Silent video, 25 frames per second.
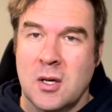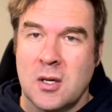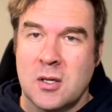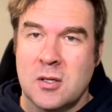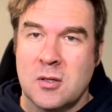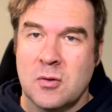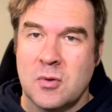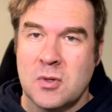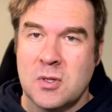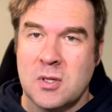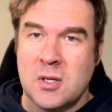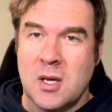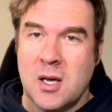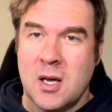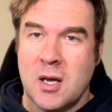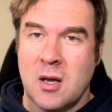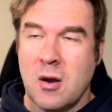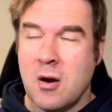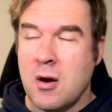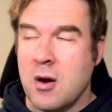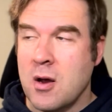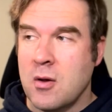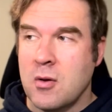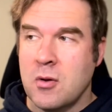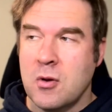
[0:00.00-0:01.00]
because it was
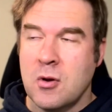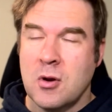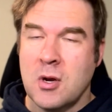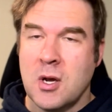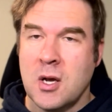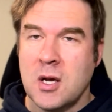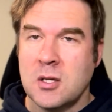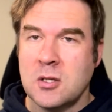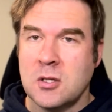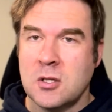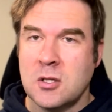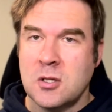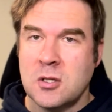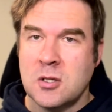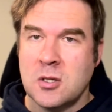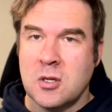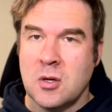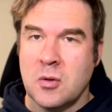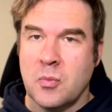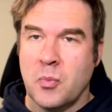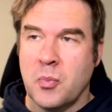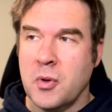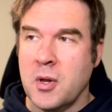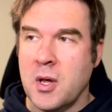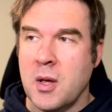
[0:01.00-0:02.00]
like, all right, you guys are going to just
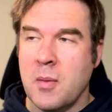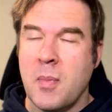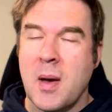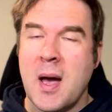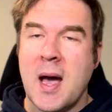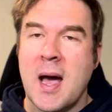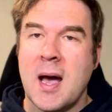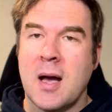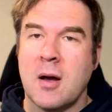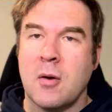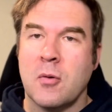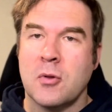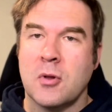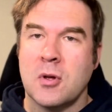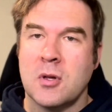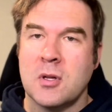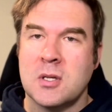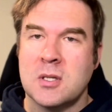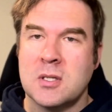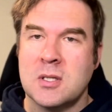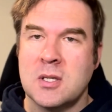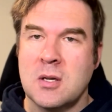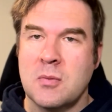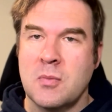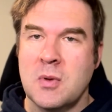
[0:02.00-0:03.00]
go play back with all
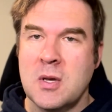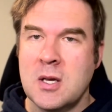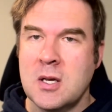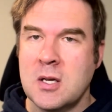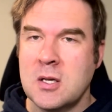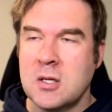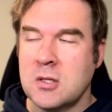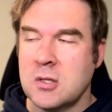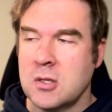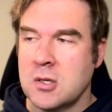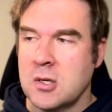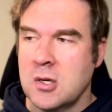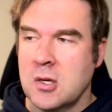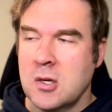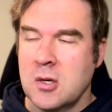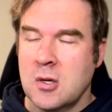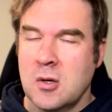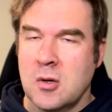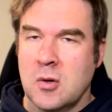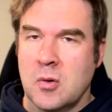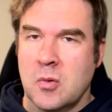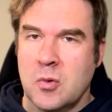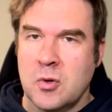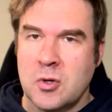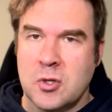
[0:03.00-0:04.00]
these DBs.
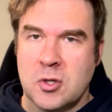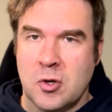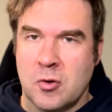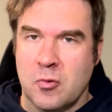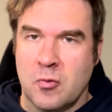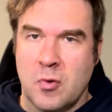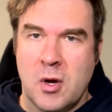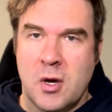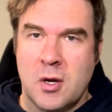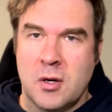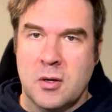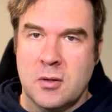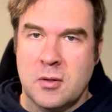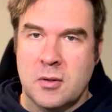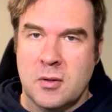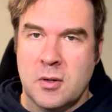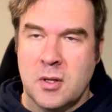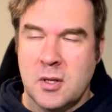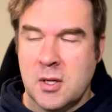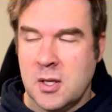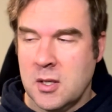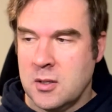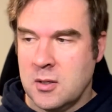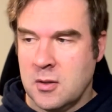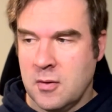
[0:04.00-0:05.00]
We're just going to run.
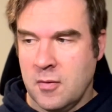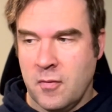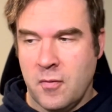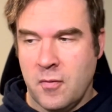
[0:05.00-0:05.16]
And that's